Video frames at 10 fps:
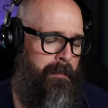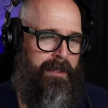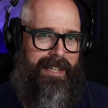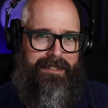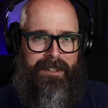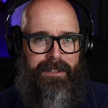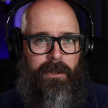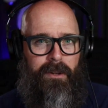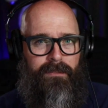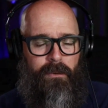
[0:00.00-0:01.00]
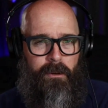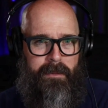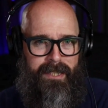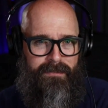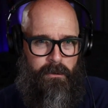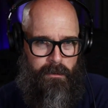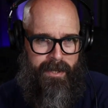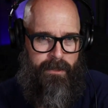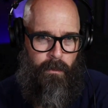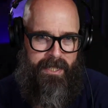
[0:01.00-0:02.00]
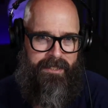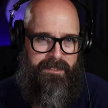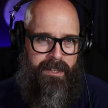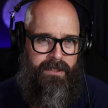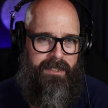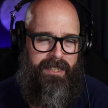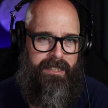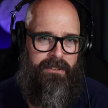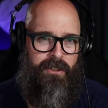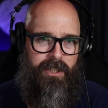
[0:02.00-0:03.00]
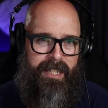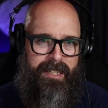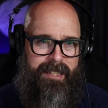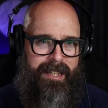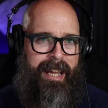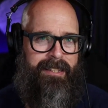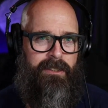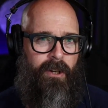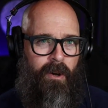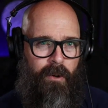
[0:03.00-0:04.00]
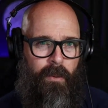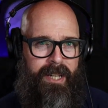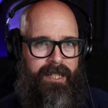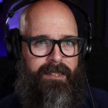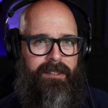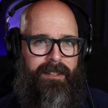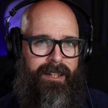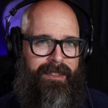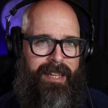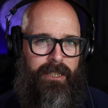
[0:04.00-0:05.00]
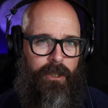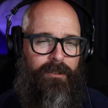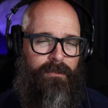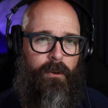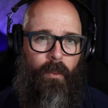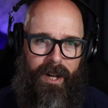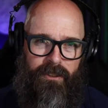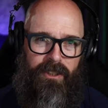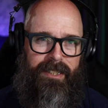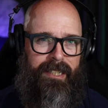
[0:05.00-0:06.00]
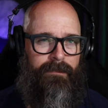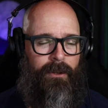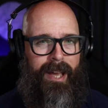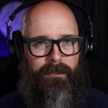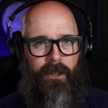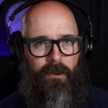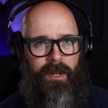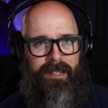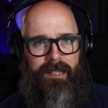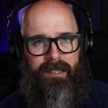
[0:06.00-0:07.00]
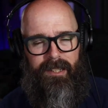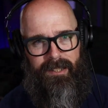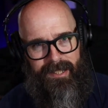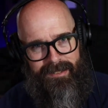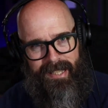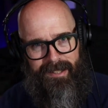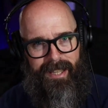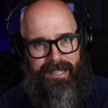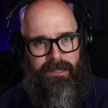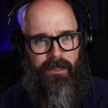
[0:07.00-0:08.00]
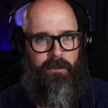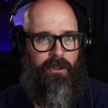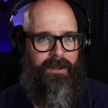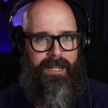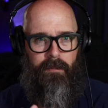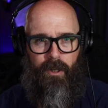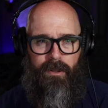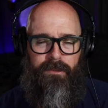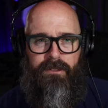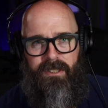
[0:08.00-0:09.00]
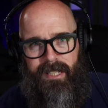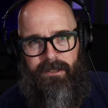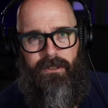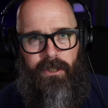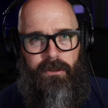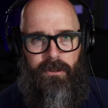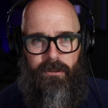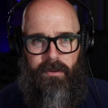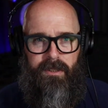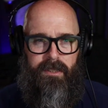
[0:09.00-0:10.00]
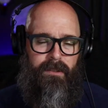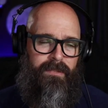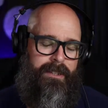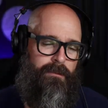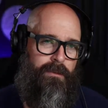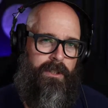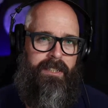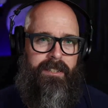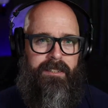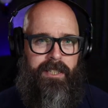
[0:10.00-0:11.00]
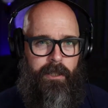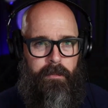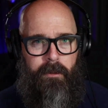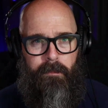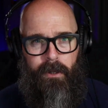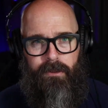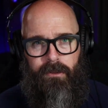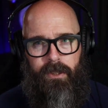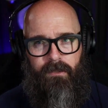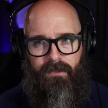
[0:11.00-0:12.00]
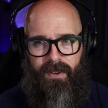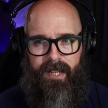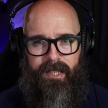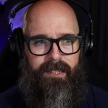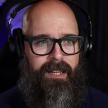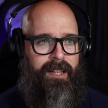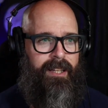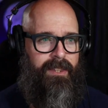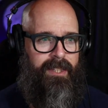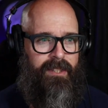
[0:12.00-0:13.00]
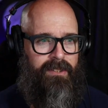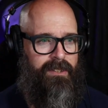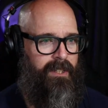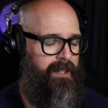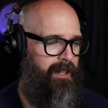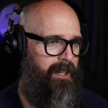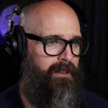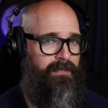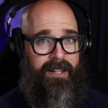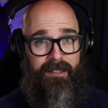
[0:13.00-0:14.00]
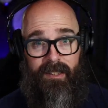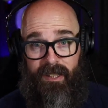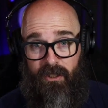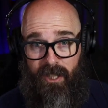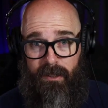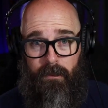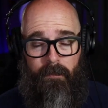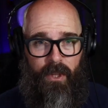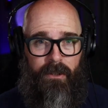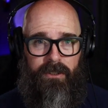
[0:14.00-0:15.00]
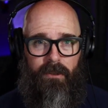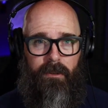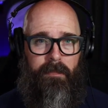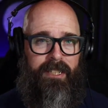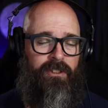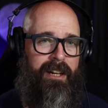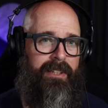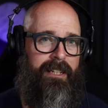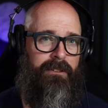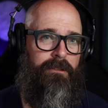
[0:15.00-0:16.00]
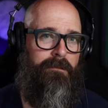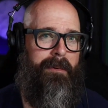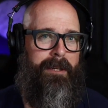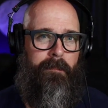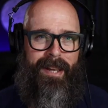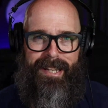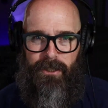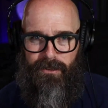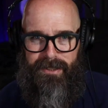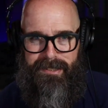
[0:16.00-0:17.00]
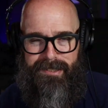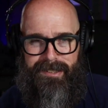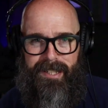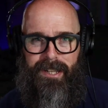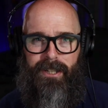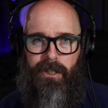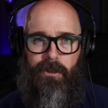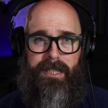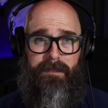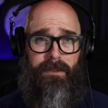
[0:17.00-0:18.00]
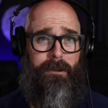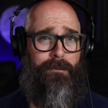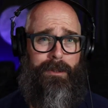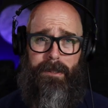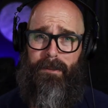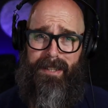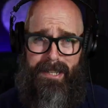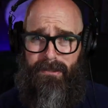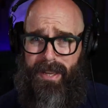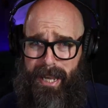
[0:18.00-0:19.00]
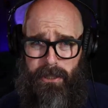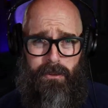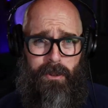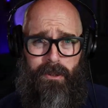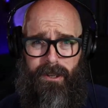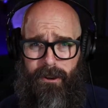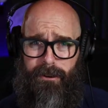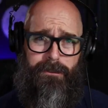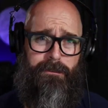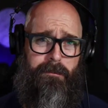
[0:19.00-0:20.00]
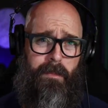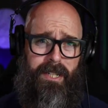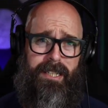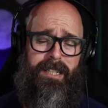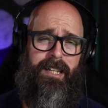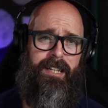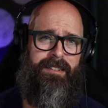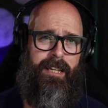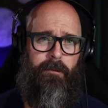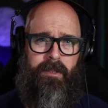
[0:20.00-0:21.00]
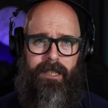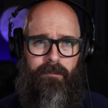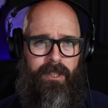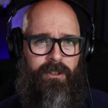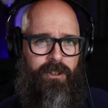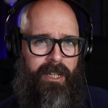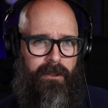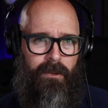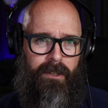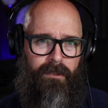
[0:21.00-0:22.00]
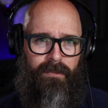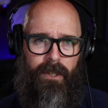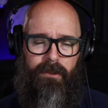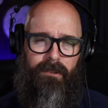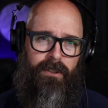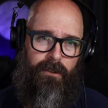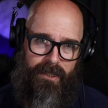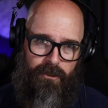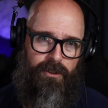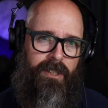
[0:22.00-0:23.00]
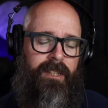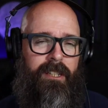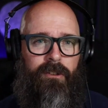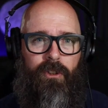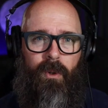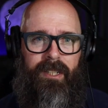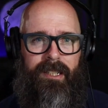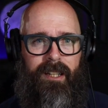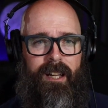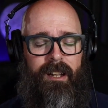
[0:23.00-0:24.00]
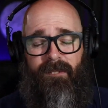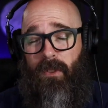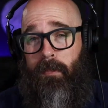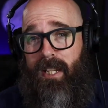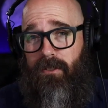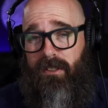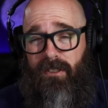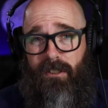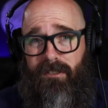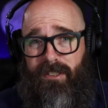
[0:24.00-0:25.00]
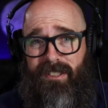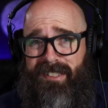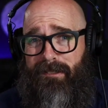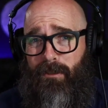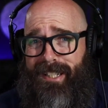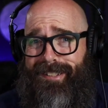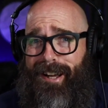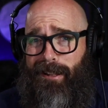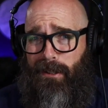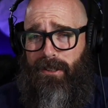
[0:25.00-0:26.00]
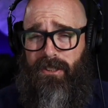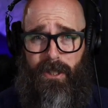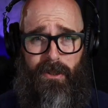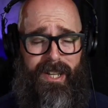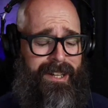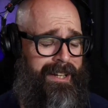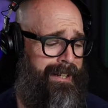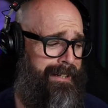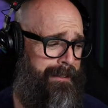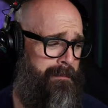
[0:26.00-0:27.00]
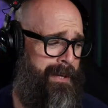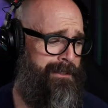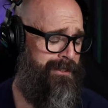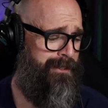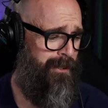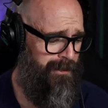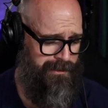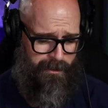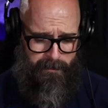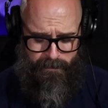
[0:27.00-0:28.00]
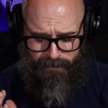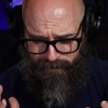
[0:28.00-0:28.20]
But that's going to do it for me for my week 17 check in. As always, uh, thank you for watching. If you haven't already, hit that like, subscribe, all the standard YouTube stuff. It really does help composers find this, uh, find the channel. Also, a big shout out to my patrons who give their real life, actual, hard earned money to help keep this channel afloat. If you're interested in joining, patrons start just at a dollar. So, uh, patrons also